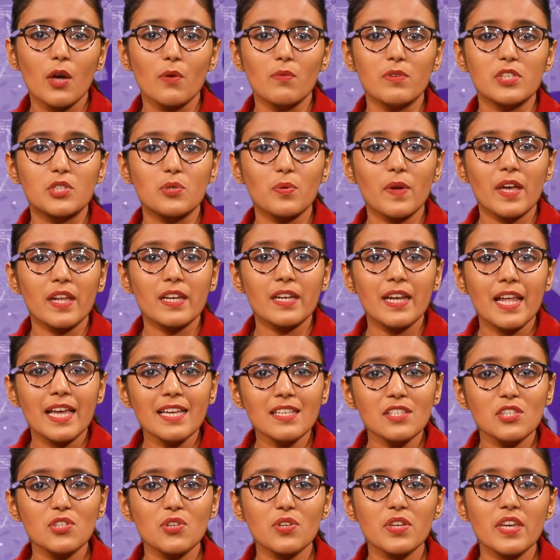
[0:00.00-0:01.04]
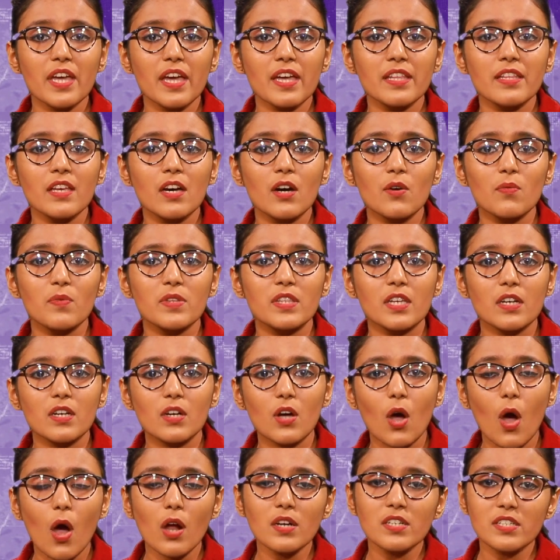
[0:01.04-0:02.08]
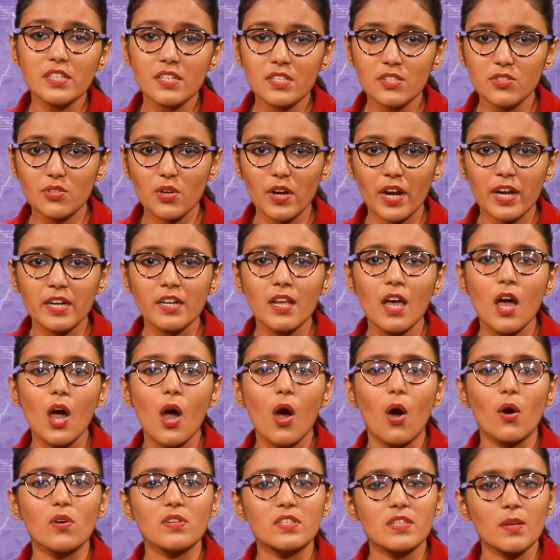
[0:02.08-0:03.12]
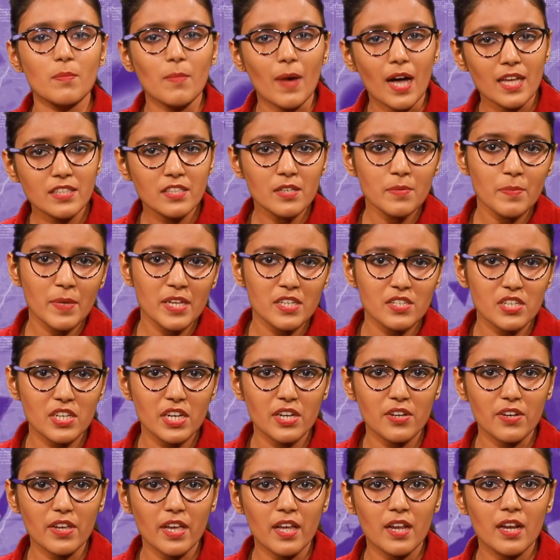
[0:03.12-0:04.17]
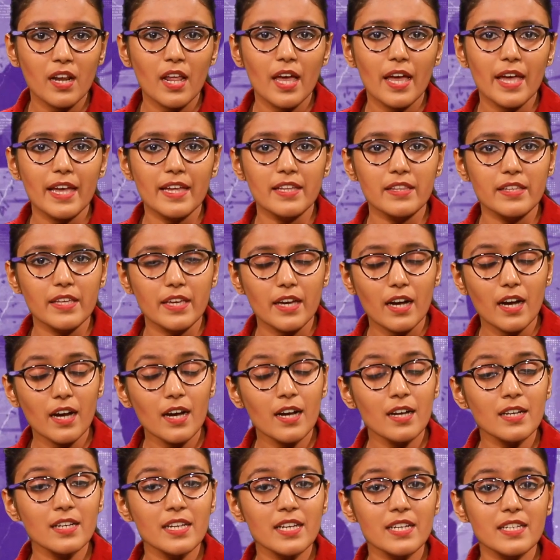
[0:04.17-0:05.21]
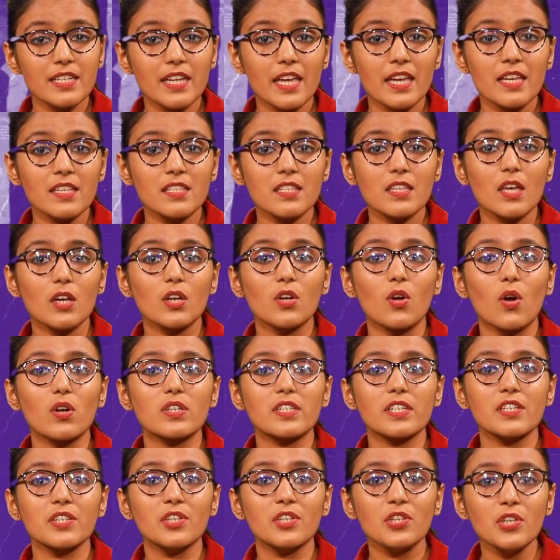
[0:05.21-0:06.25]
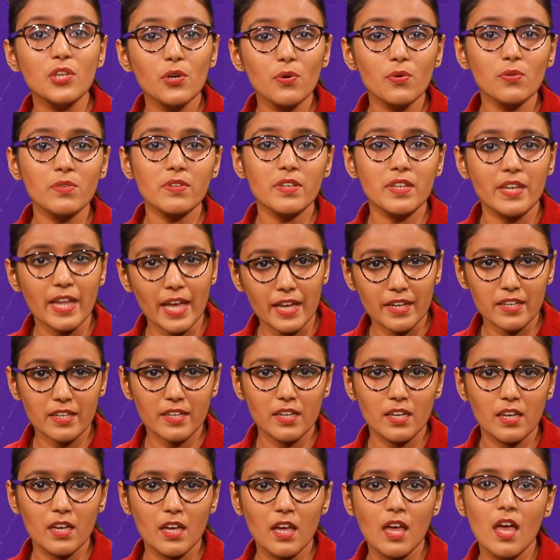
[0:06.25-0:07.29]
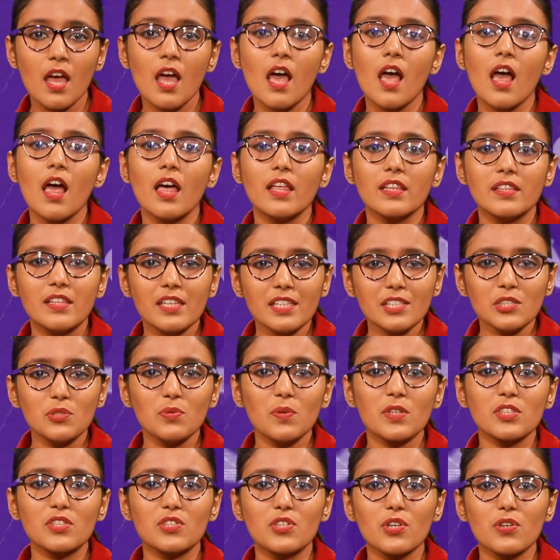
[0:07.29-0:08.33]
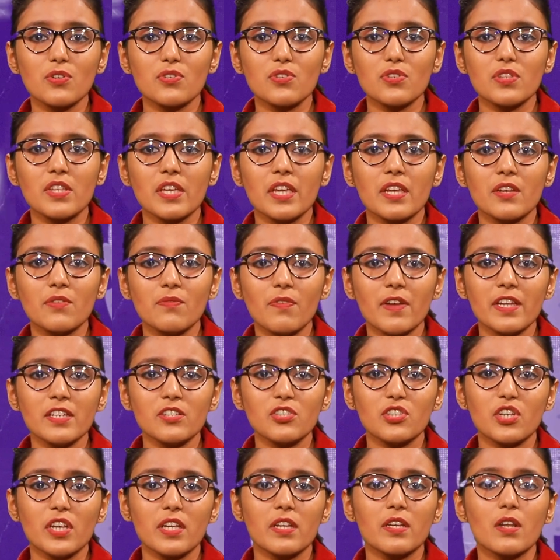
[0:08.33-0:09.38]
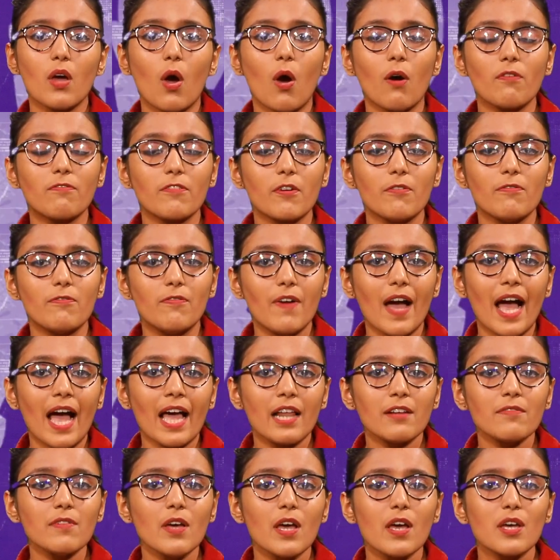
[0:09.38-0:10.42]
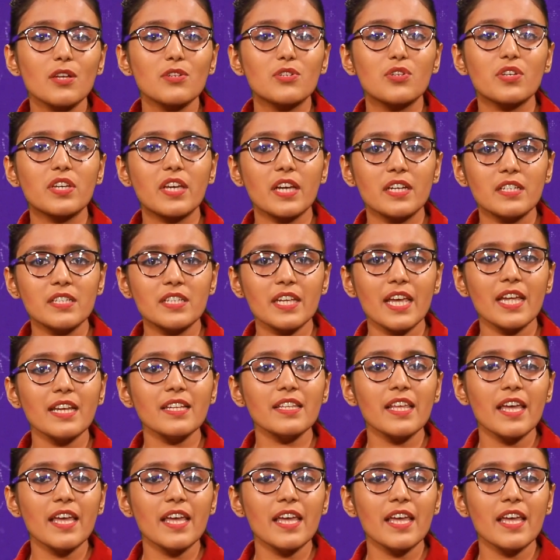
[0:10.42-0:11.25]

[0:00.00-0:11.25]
which were laced together with a cotton thread or some other material in the early days got a new neck. This was due to the invention of a valve to contain